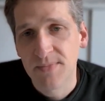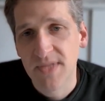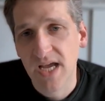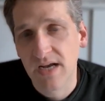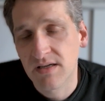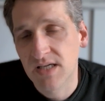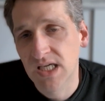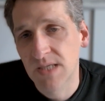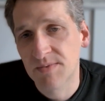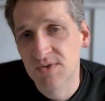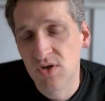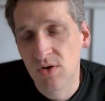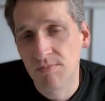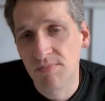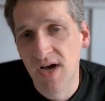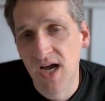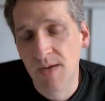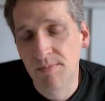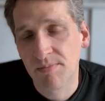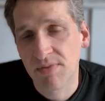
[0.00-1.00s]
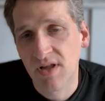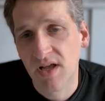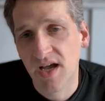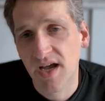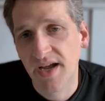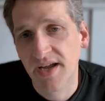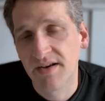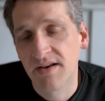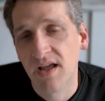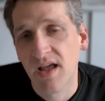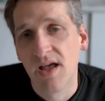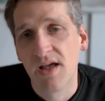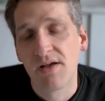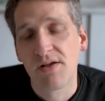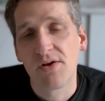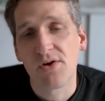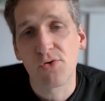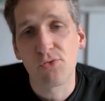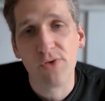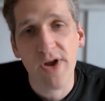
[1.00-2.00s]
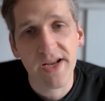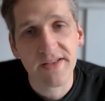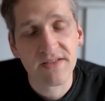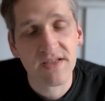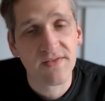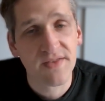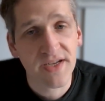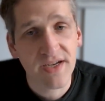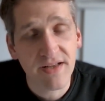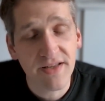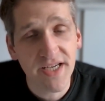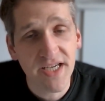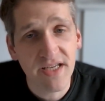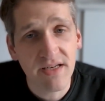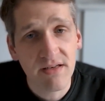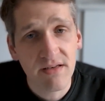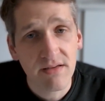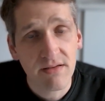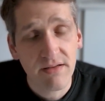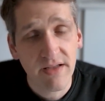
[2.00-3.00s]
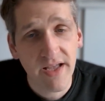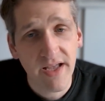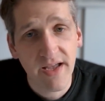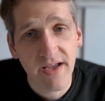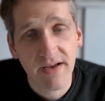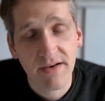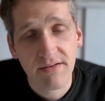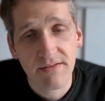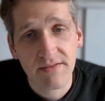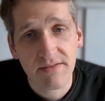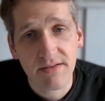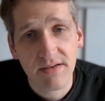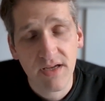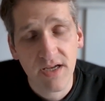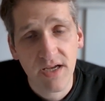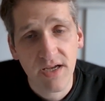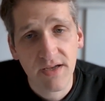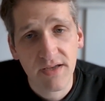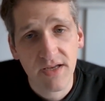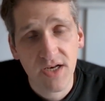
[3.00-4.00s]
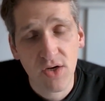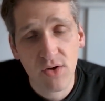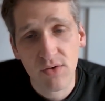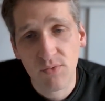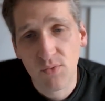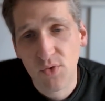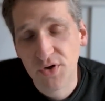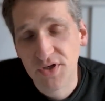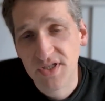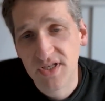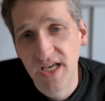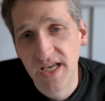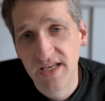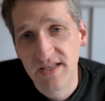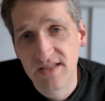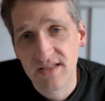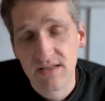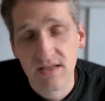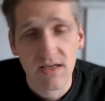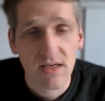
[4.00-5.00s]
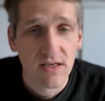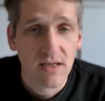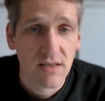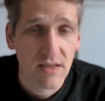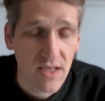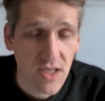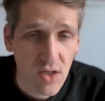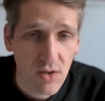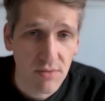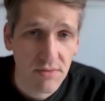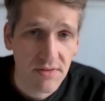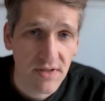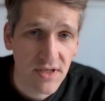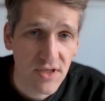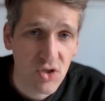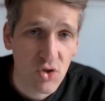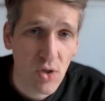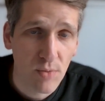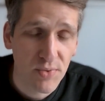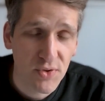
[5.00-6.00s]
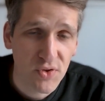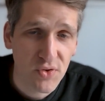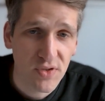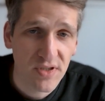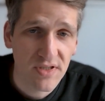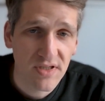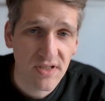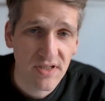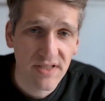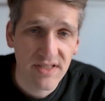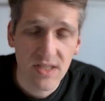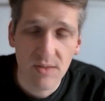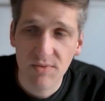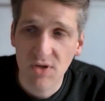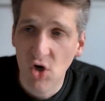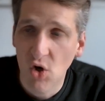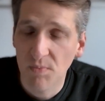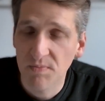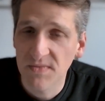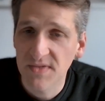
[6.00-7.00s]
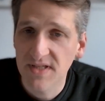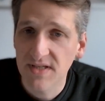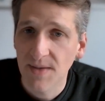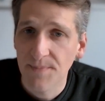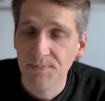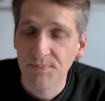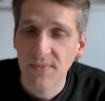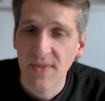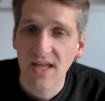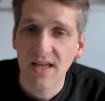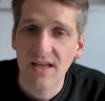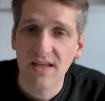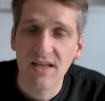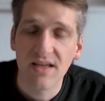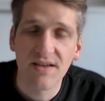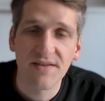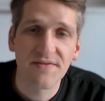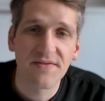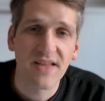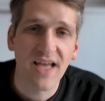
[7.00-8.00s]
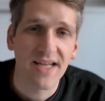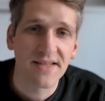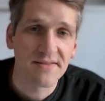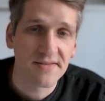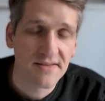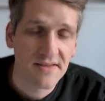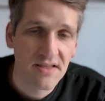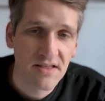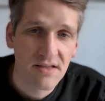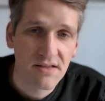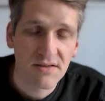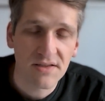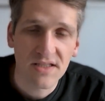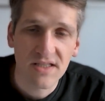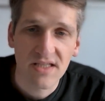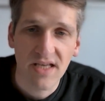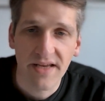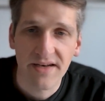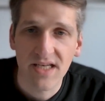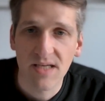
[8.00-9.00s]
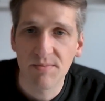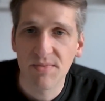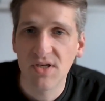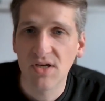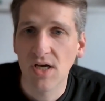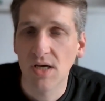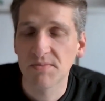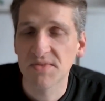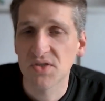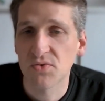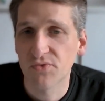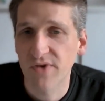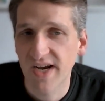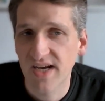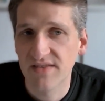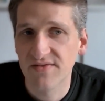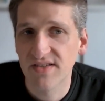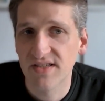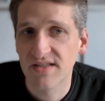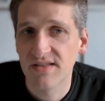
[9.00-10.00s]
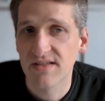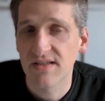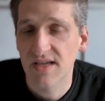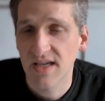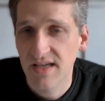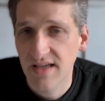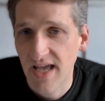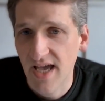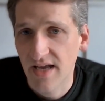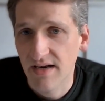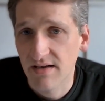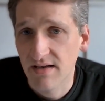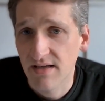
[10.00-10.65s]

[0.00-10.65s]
That keeps your pipeline relatively clean. And, worst case, the new opportunity needs to be opened if that deal suddenly becomes relevant again.